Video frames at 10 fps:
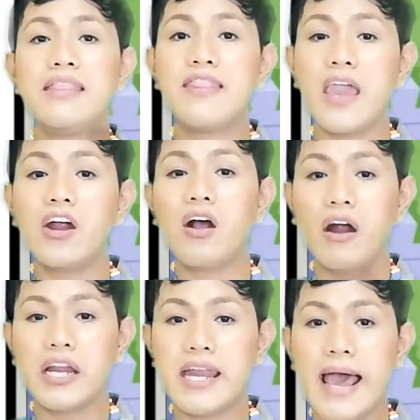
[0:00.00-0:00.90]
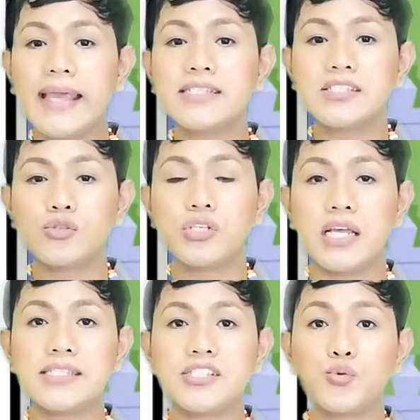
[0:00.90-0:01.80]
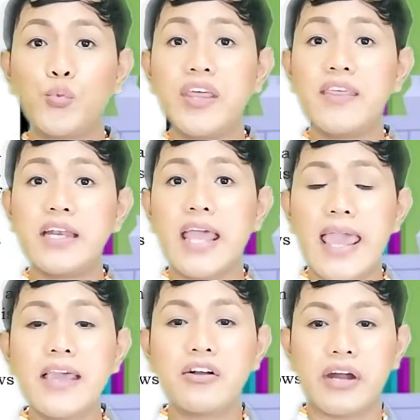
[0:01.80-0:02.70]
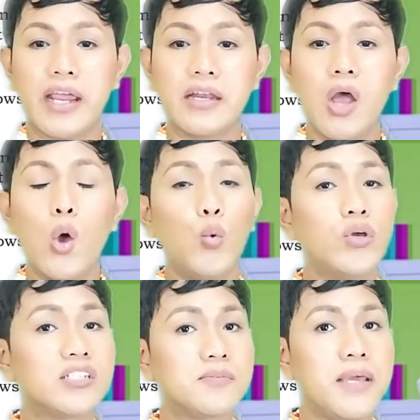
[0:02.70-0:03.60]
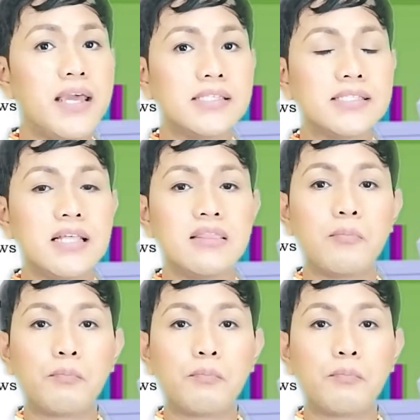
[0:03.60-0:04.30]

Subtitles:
There are 9 students with an A grade, which means that